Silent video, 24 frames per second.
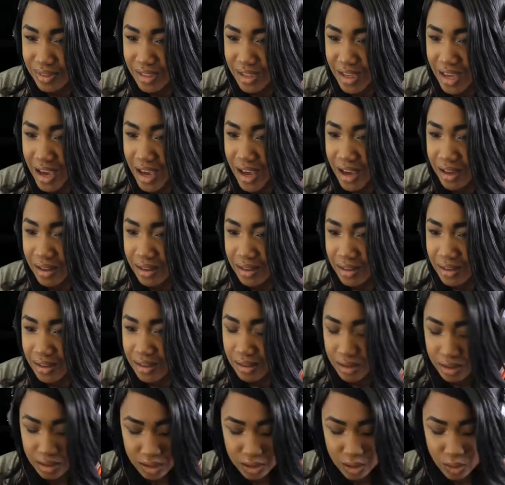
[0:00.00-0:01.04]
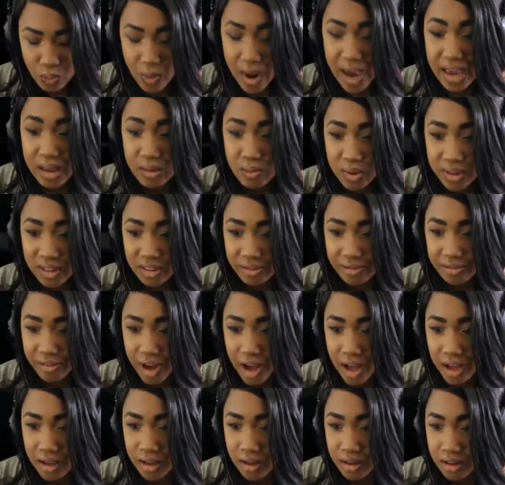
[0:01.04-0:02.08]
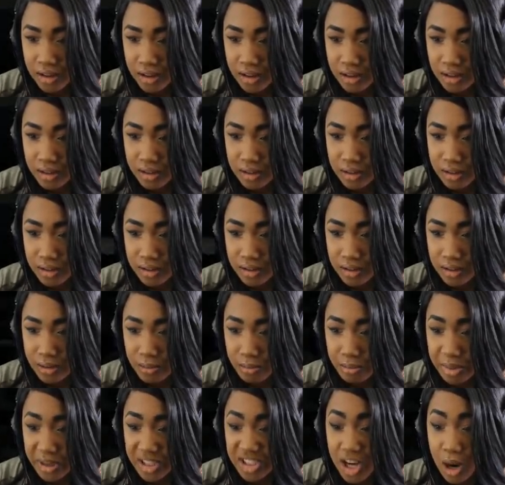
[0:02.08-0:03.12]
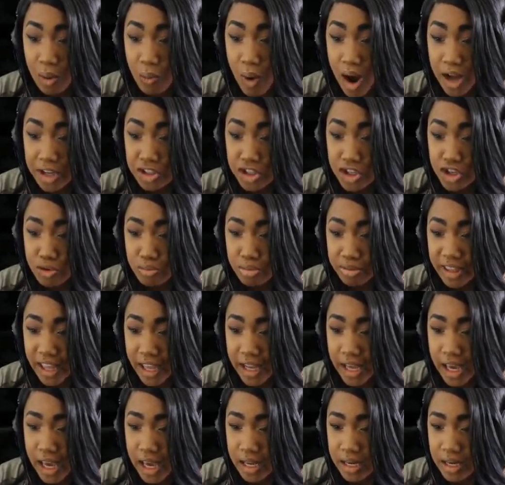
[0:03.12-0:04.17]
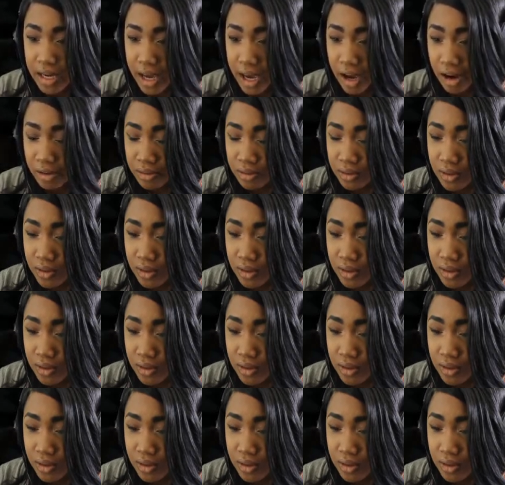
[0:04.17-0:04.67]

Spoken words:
Yeah. Wait, what the fuck? Bitch, I'm watching you. Put that hand down.